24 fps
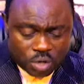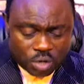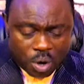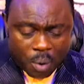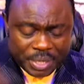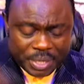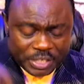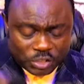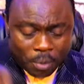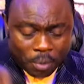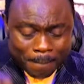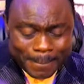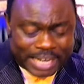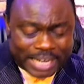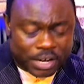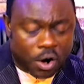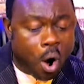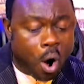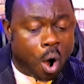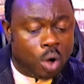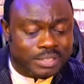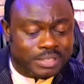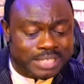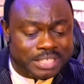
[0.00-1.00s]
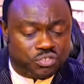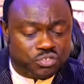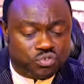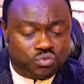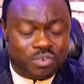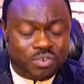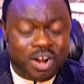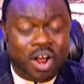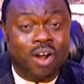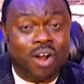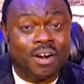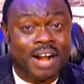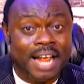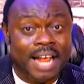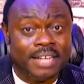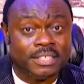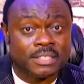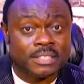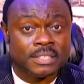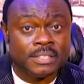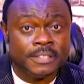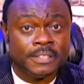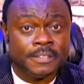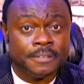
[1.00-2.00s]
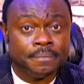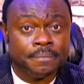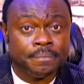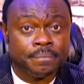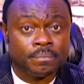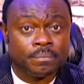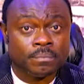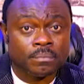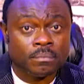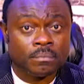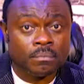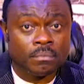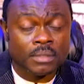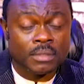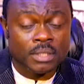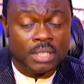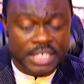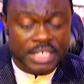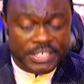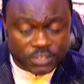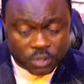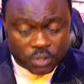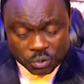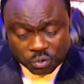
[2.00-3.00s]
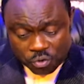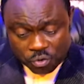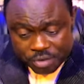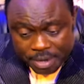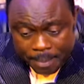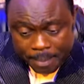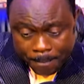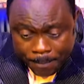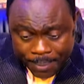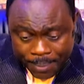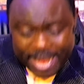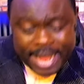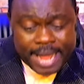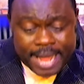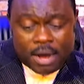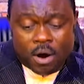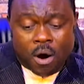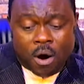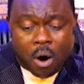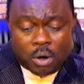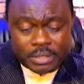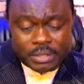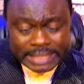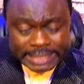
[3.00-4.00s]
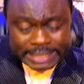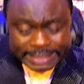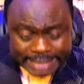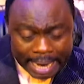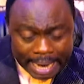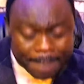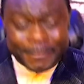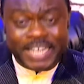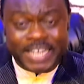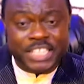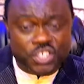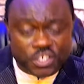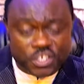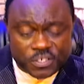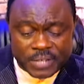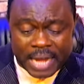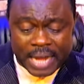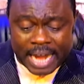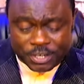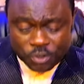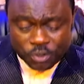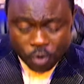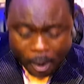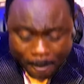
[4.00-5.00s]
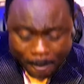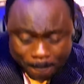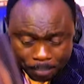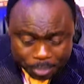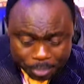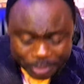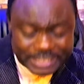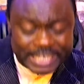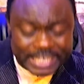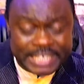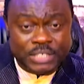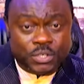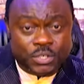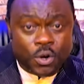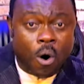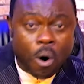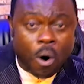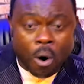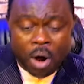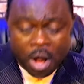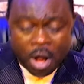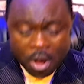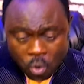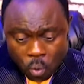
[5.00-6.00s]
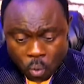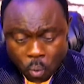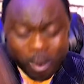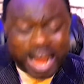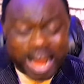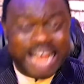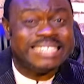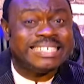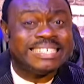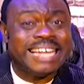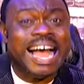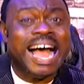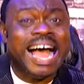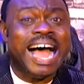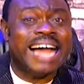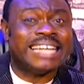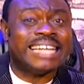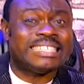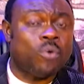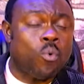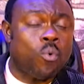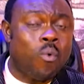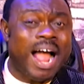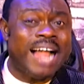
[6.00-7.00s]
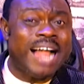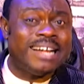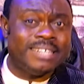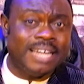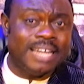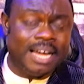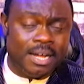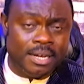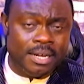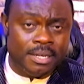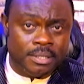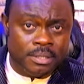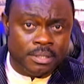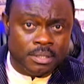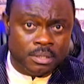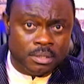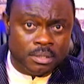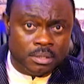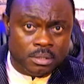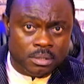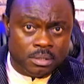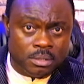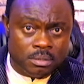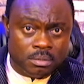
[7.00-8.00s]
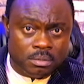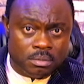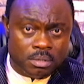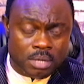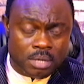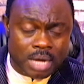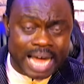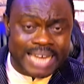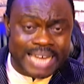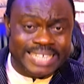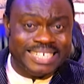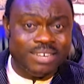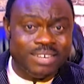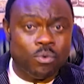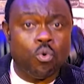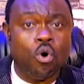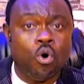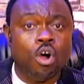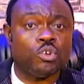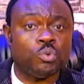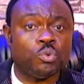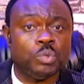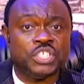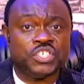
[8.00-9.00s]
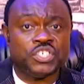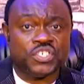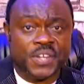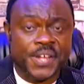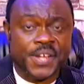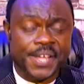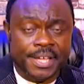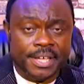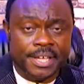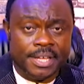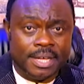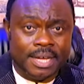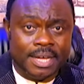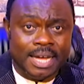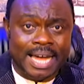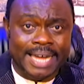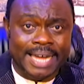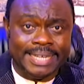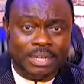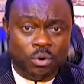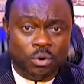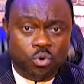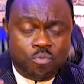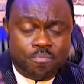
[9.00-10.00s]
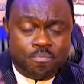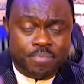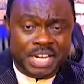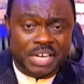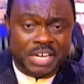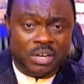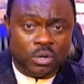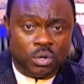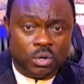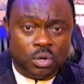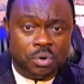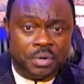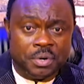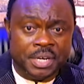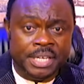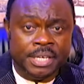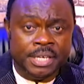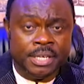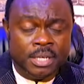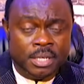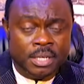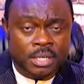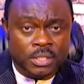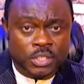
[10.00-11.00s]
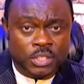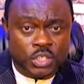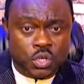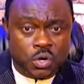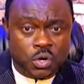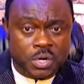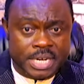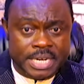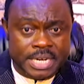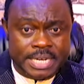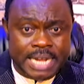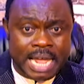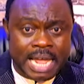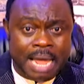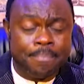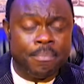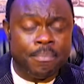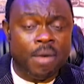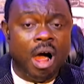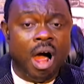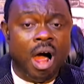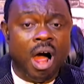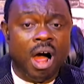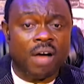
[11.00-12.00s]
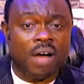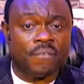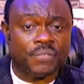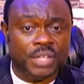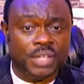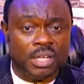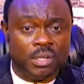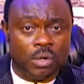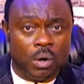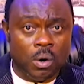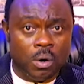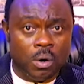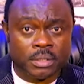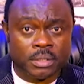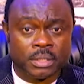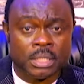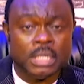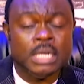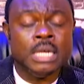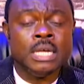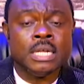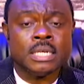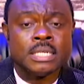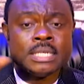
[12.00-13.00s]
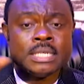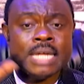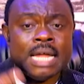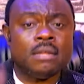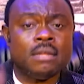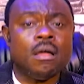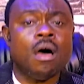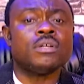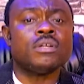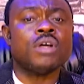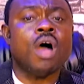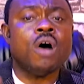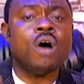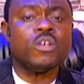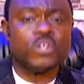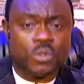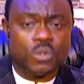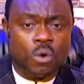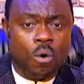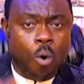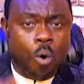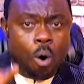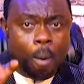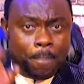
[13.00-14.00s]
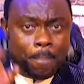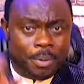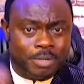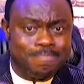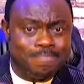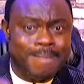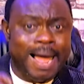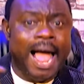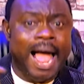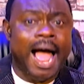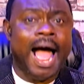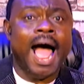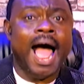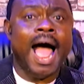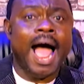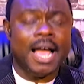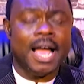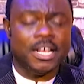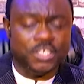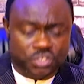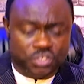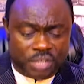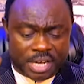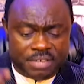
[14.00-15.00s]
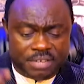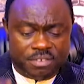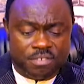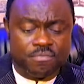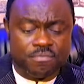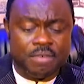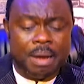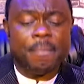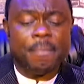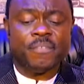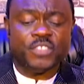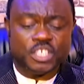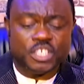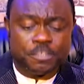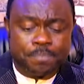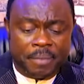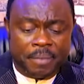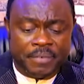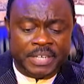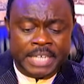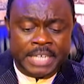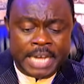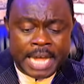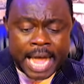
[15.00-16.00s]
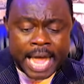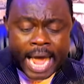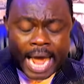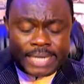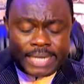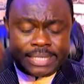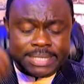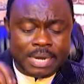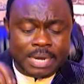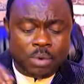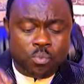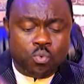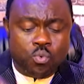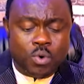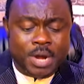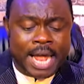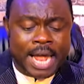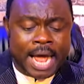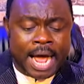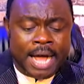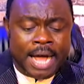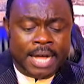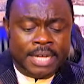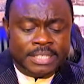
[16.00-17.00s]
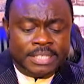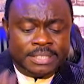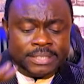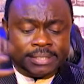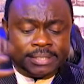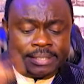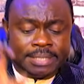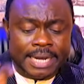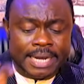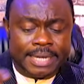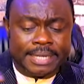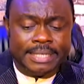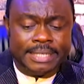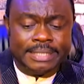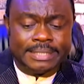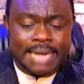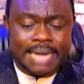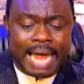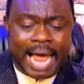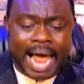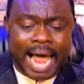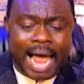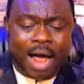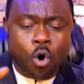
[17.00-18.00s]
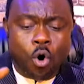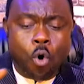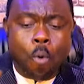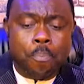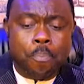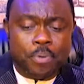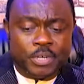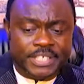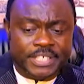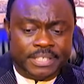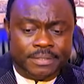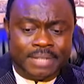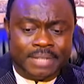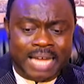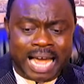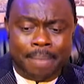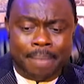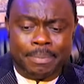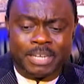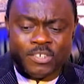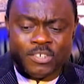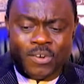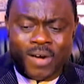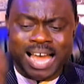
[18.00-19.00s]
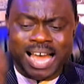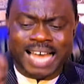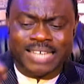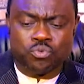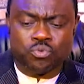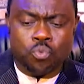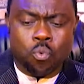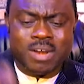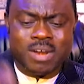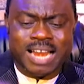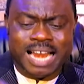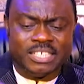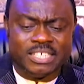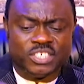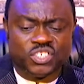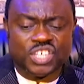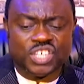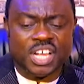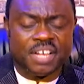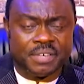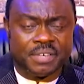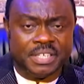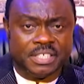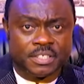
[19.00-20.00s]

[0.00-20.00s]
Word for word: to make all things all right. He's going to repair all the damages and open the door wider and wider. And the world will see and they will bring glory to the name of the Lord. The Lord also opened my eyes in the realm of the spirit. I see where secrets are opening. I begin to ask, what are the secrets?